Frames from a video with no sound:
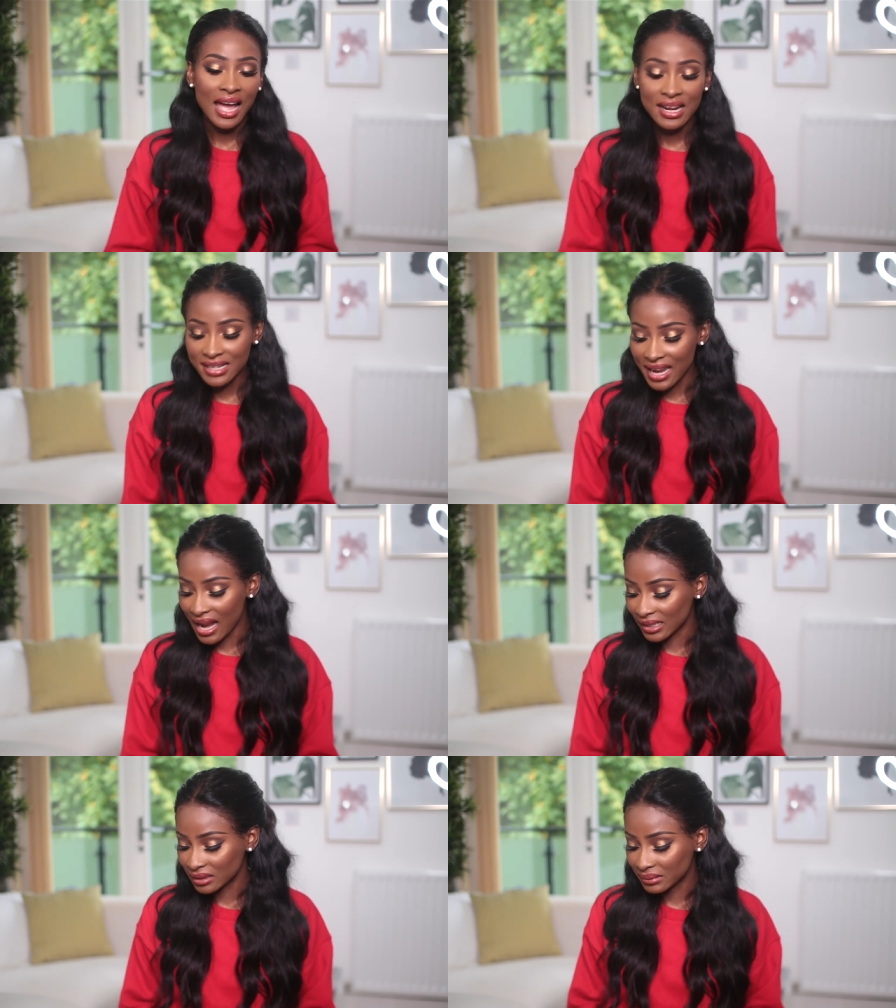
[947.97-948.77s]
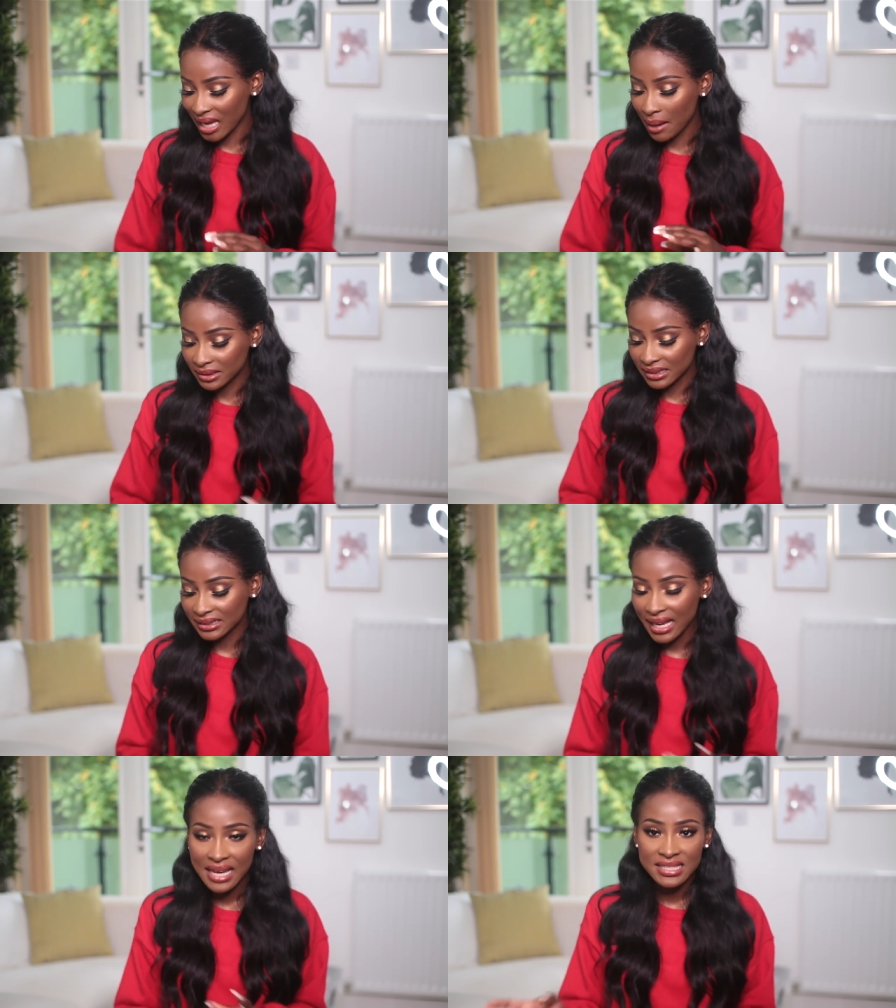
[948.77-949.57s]
and then sometimes the
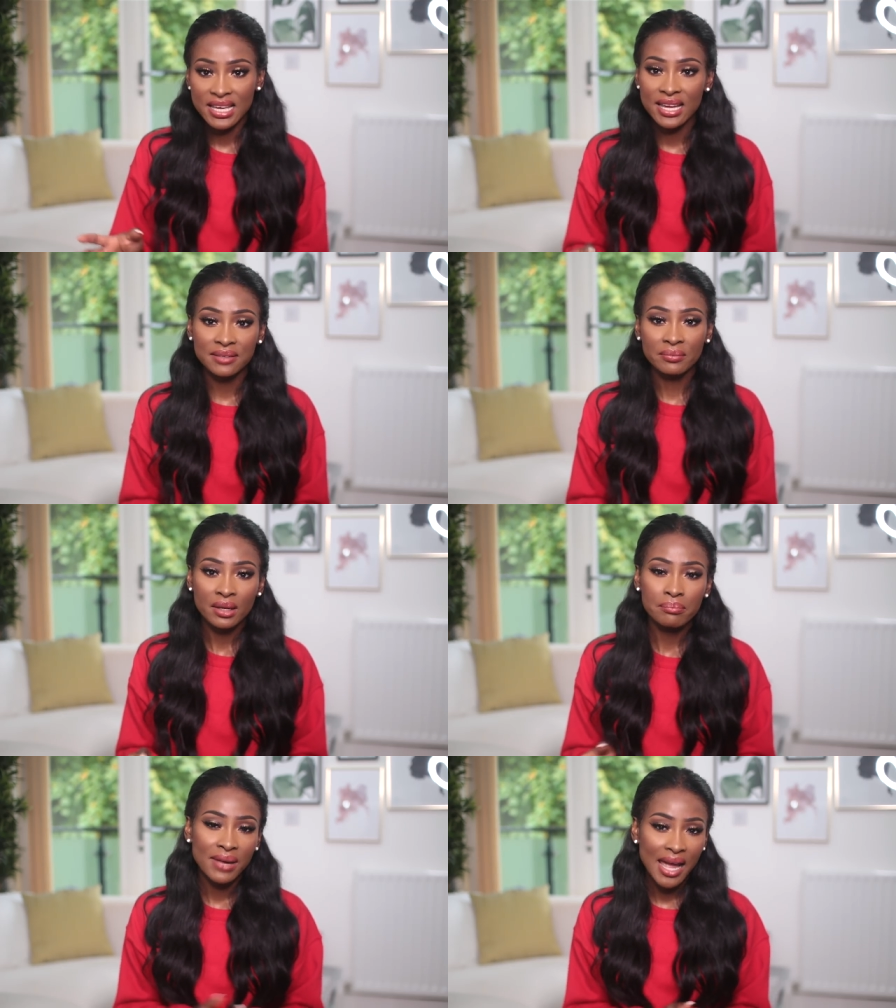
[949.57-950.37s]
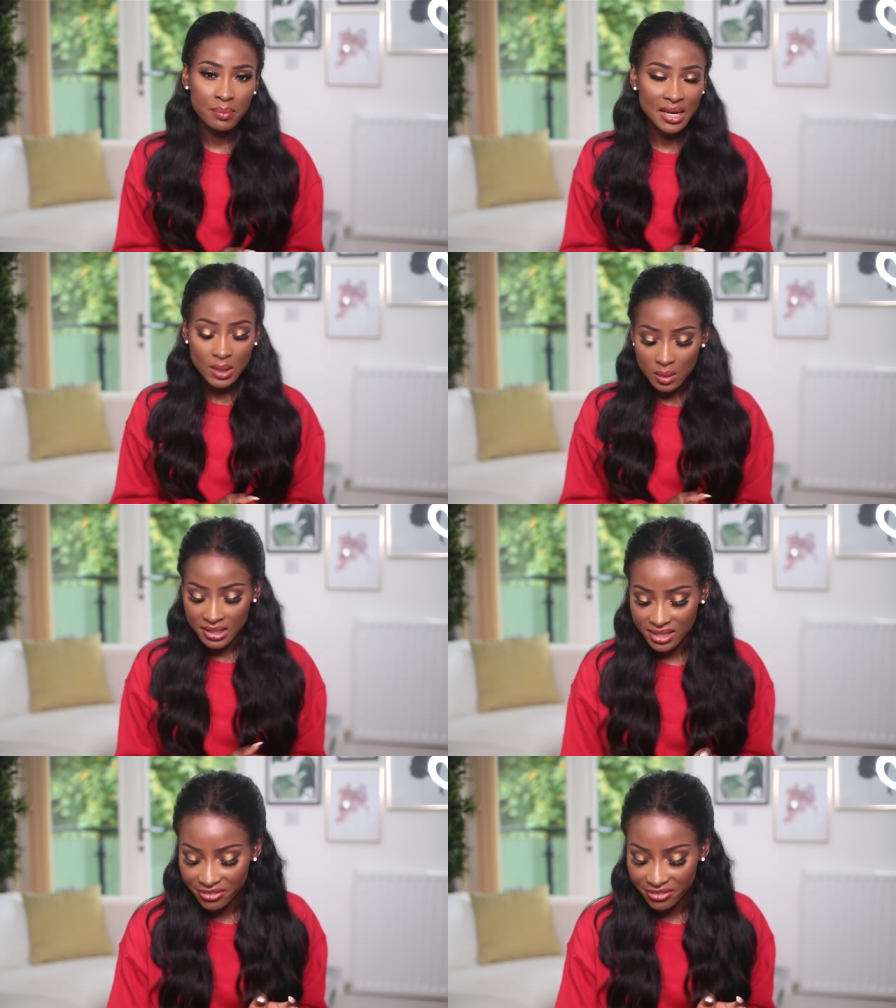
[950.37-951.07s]
sizing might be a little bit